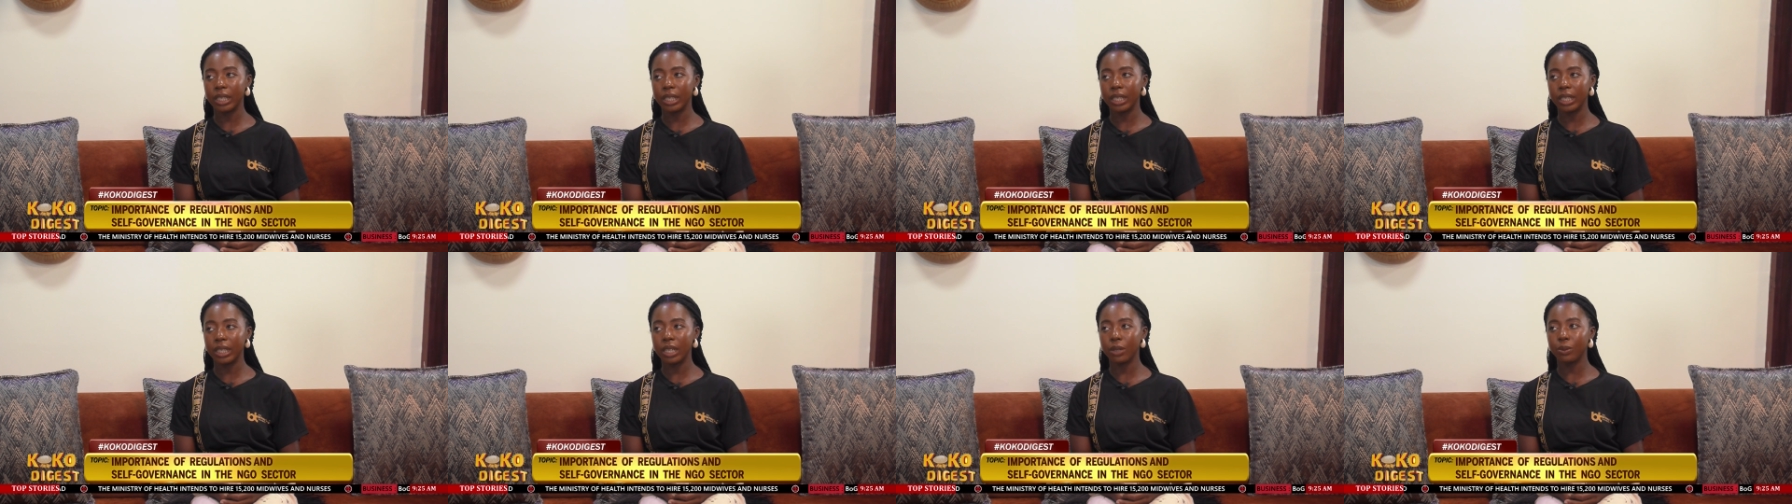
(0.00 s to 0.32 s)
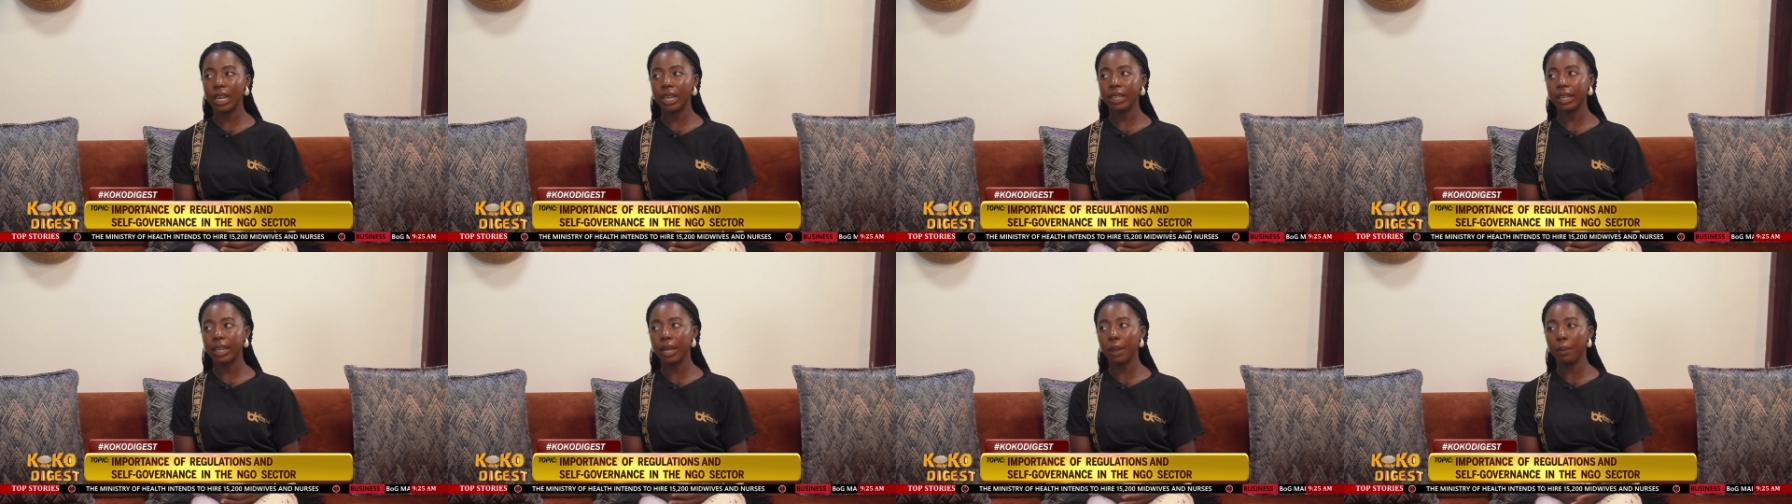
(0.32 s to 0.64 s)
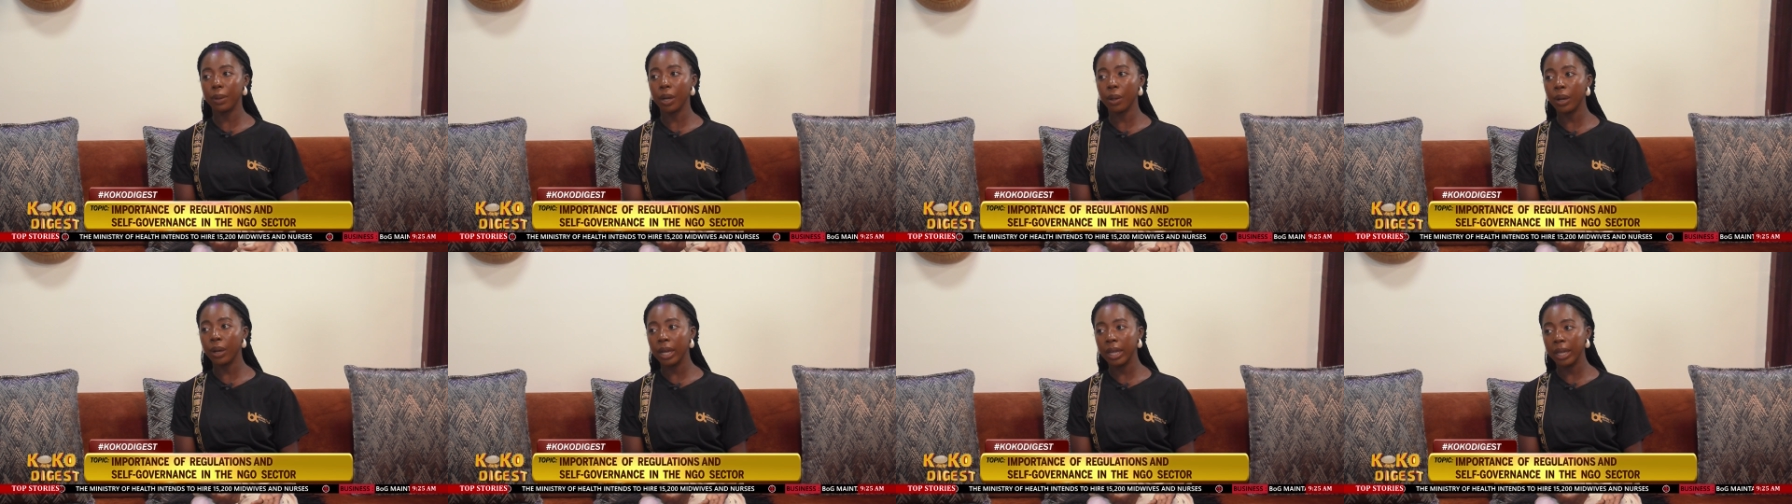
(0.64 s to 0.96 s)
And then we had
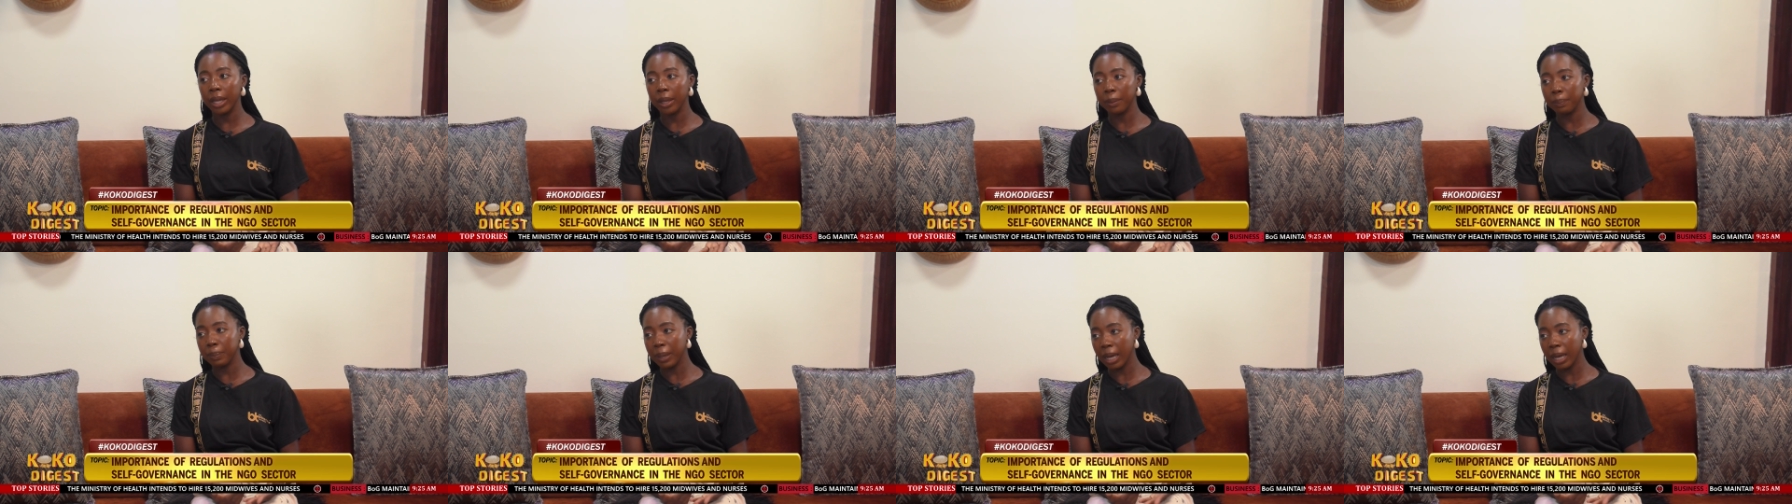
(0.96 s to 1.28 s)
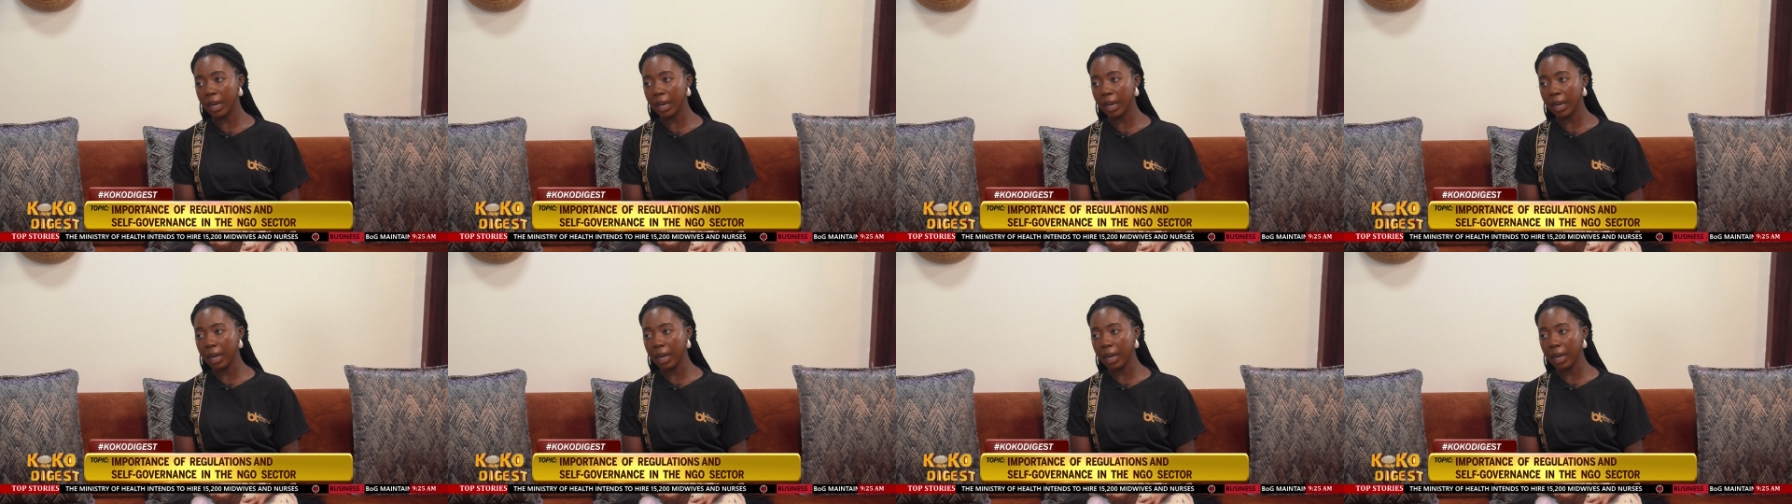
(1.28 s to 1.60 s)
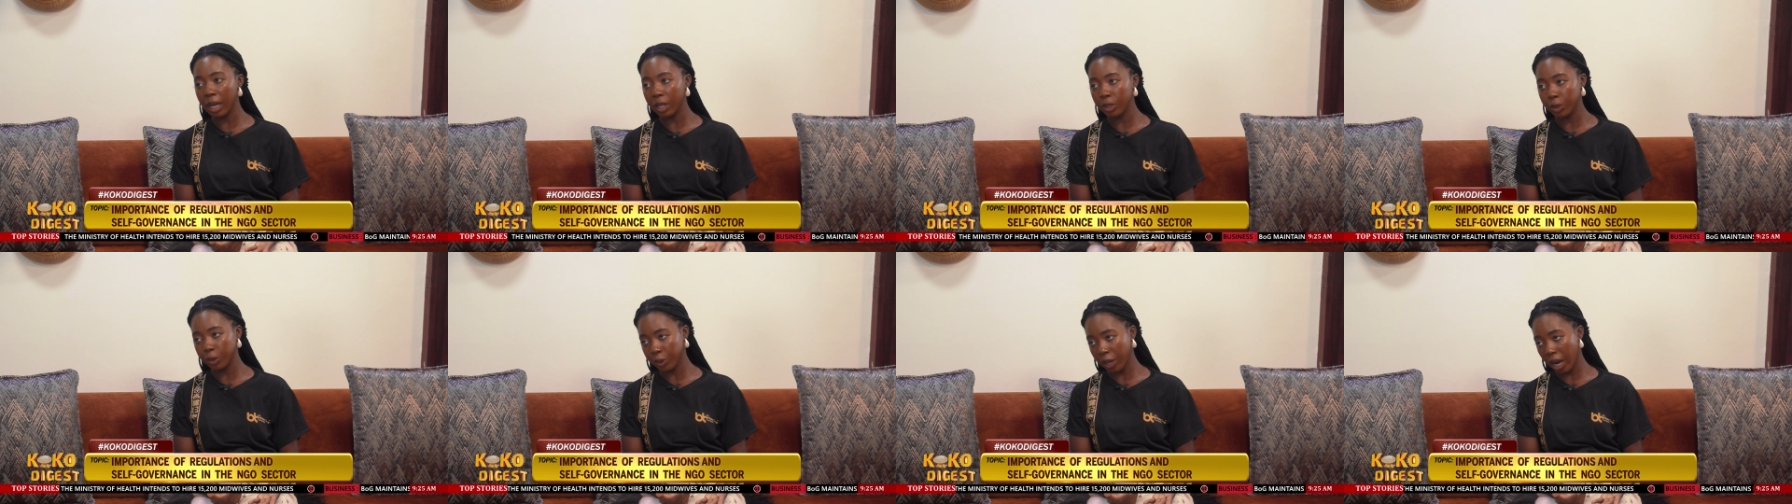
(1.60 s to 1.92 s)
the Empower Her
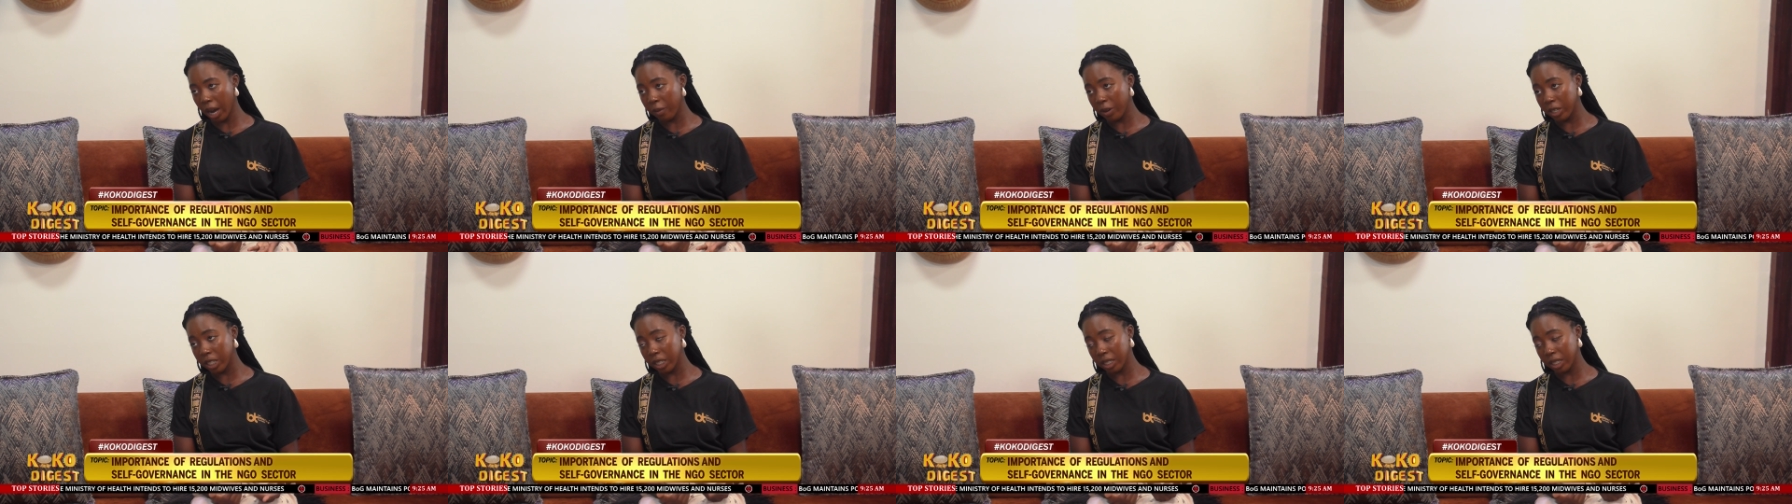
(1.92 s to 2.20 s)
Pass Drive,